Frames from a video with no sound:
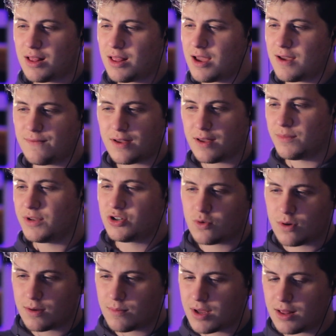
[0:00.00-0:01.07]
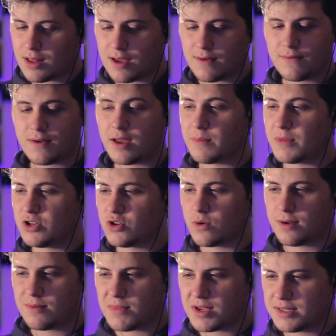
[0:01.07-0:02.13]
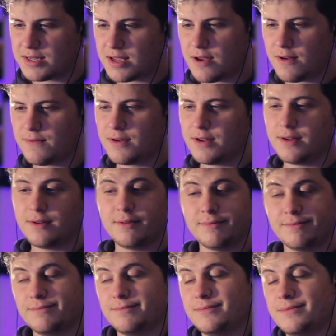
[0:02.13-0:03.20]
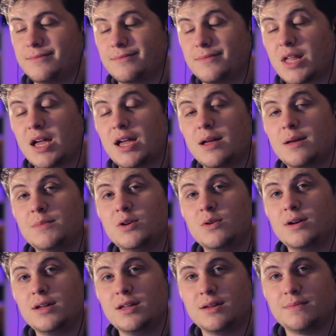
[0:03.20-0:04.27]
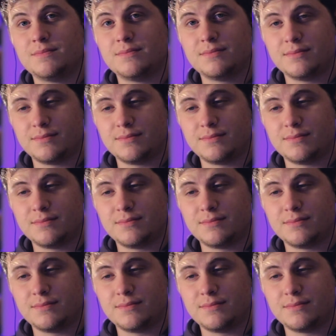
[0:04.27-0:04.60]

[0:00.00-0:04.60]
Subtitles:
my life. I'm enjoying my life. I'm enjoying myself. I am who I am.